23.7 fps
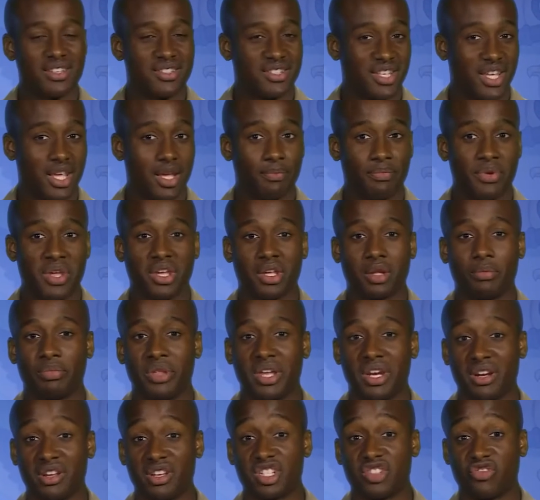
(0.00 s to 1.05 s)
CMP
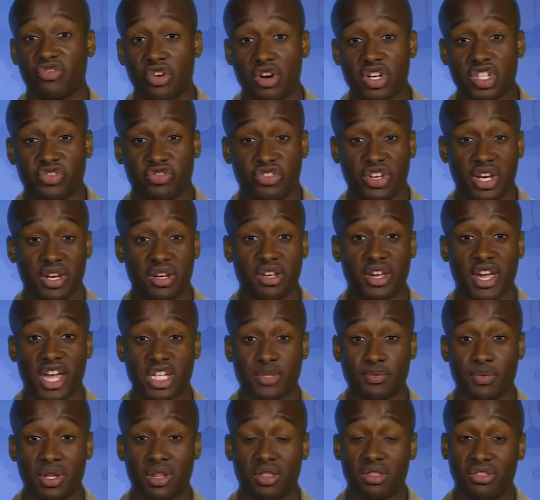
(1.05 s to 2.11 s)
completed its first fleet
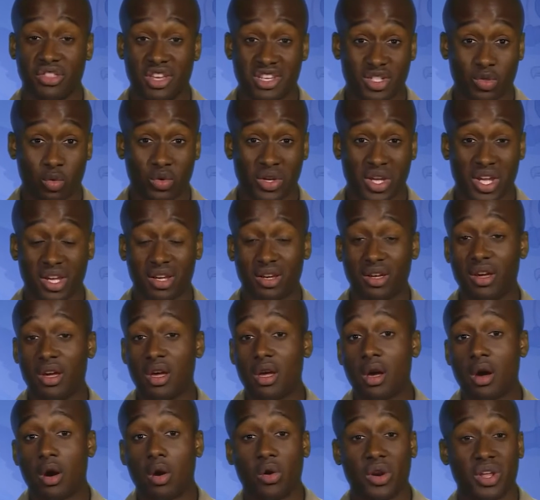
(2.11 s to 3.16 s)
engagement this week,
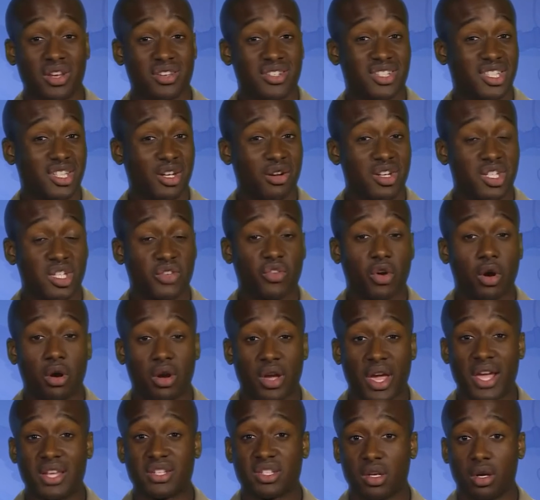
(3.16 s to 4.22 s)
holding a series of
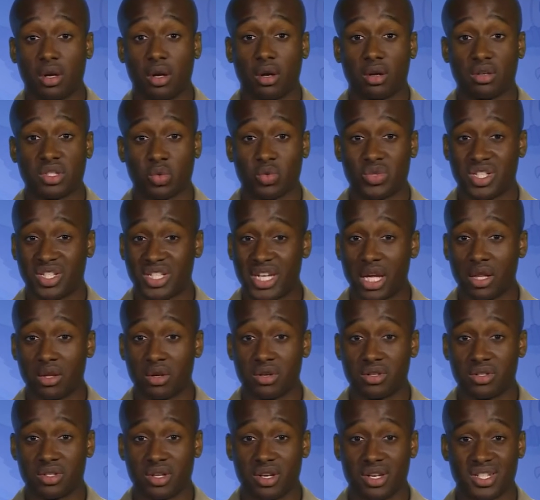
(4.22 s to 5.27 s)
all-hands calls with
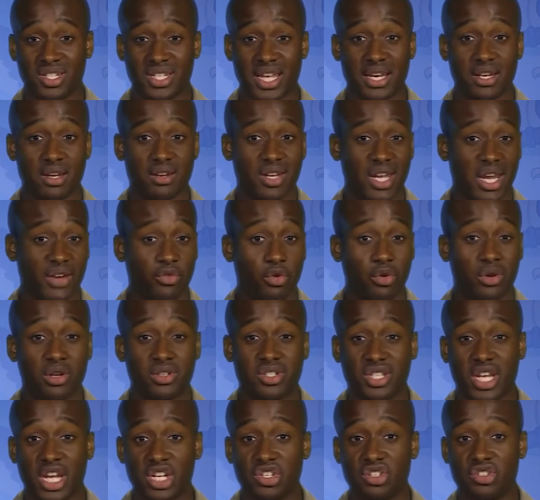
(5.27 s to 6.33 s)
sailors assigned to Naval Air
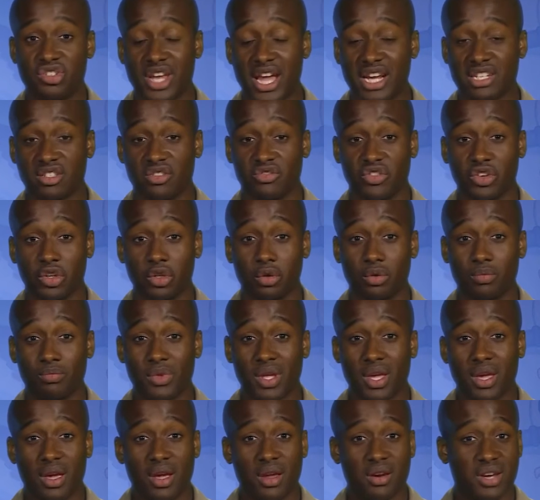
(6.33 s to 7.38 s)
Station Jacksonville,
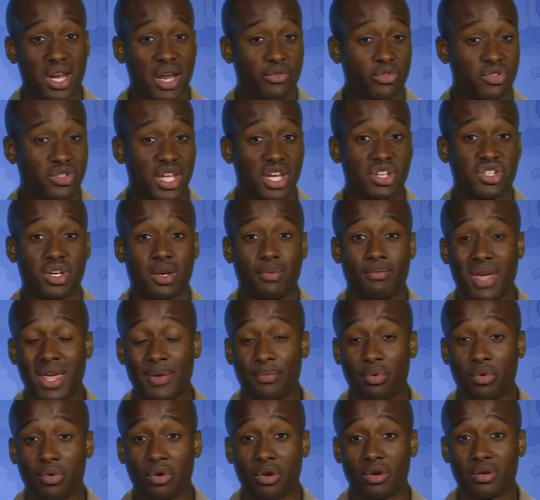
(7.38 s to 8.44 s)
Naval Station
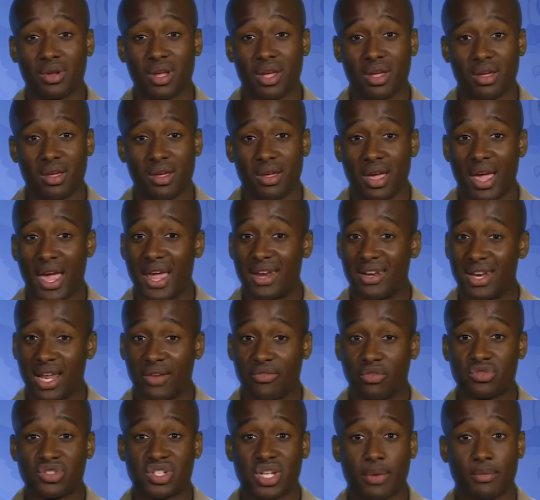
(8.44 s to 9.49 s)
Mayport, and
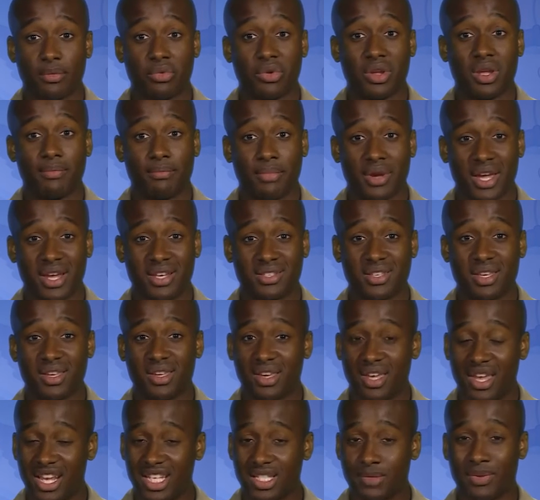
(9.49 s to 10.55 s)
Naval Submarine Base,
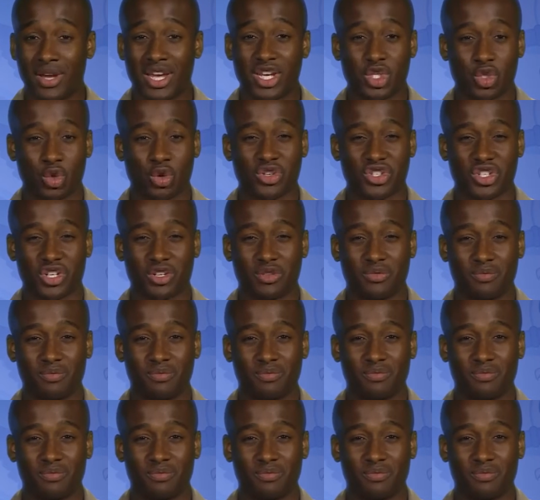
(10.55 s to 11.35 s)
Kings Bay, Georgia.